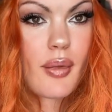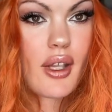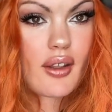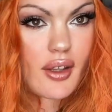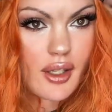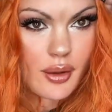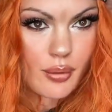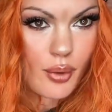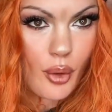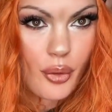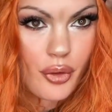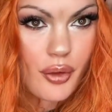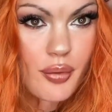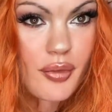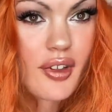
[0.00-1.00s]
I like wrote
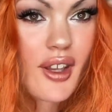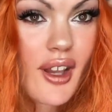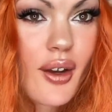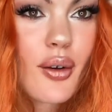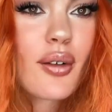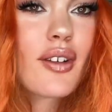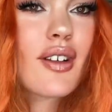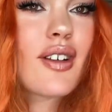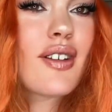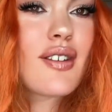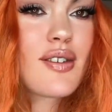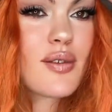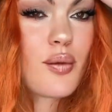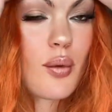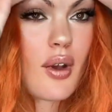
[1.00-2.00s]
them down
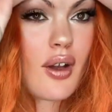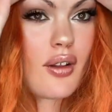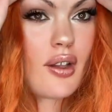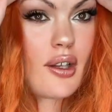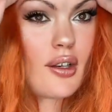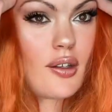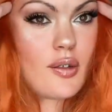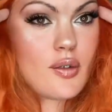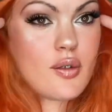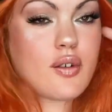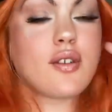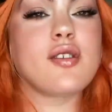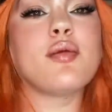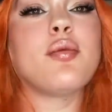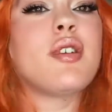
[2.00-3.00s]
because, well, I didn't
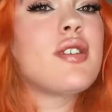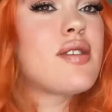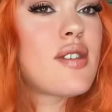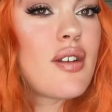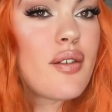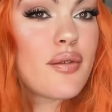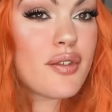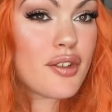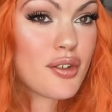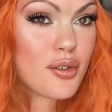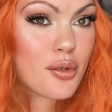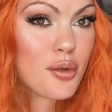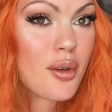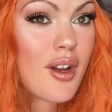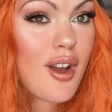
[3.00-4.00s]
trust myself to